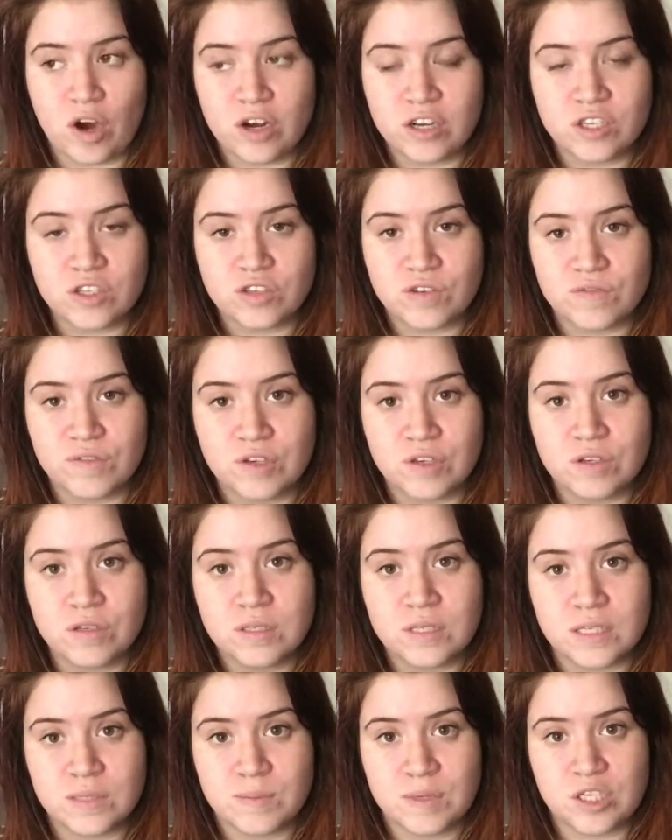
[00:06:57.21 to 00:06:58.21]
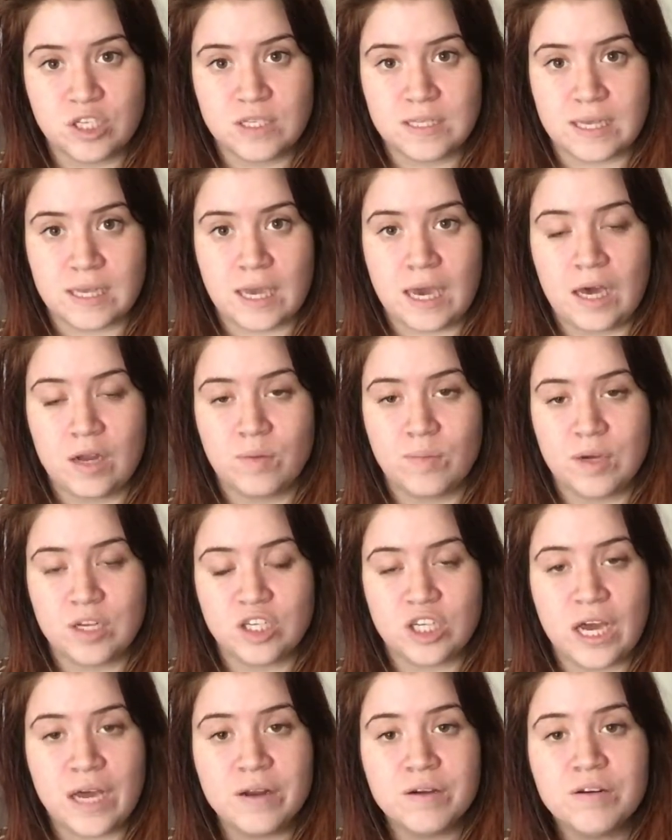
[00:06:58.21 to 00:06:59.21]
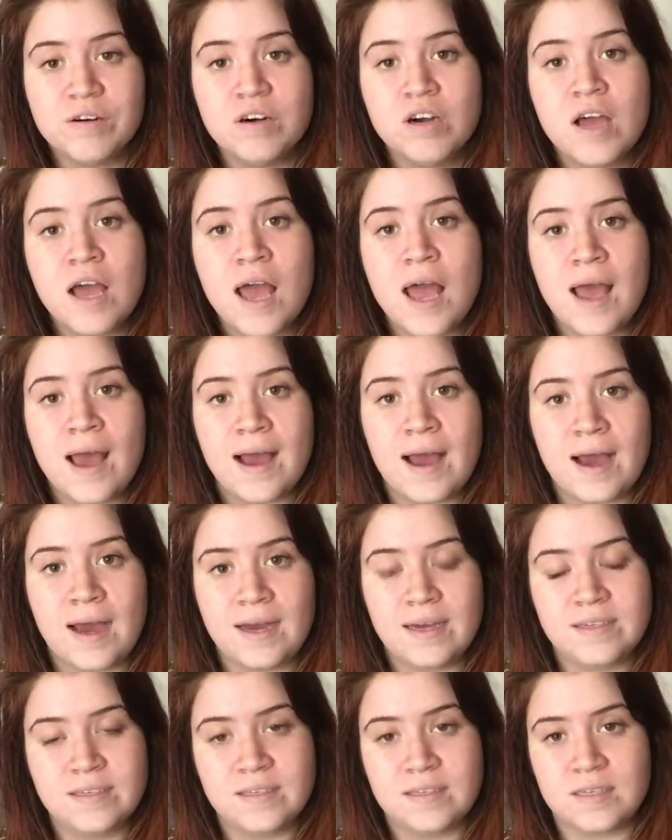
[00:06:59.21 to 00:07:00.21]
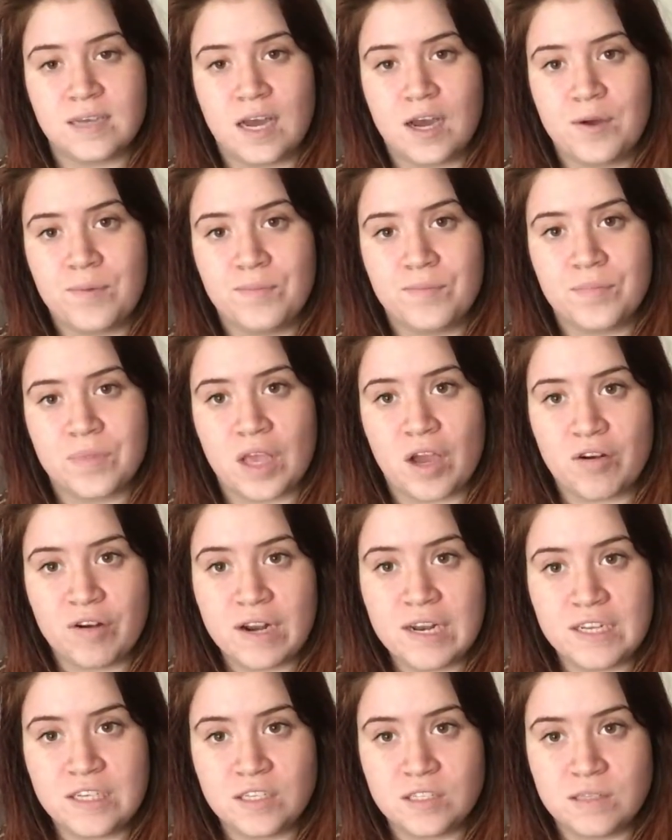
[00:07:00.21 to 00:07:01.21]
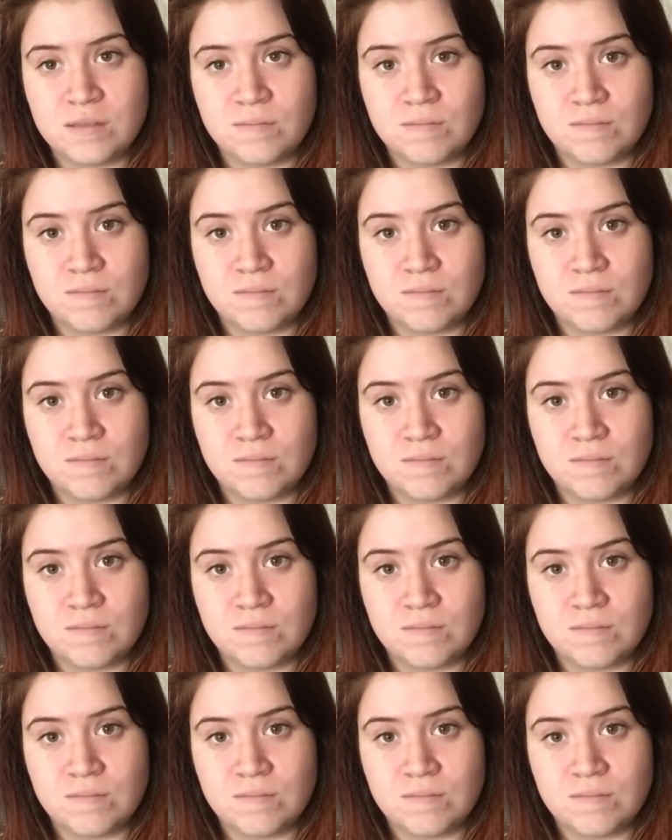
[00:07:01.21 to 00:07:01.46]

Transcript: honest reviews as much as I can on my channel, and I really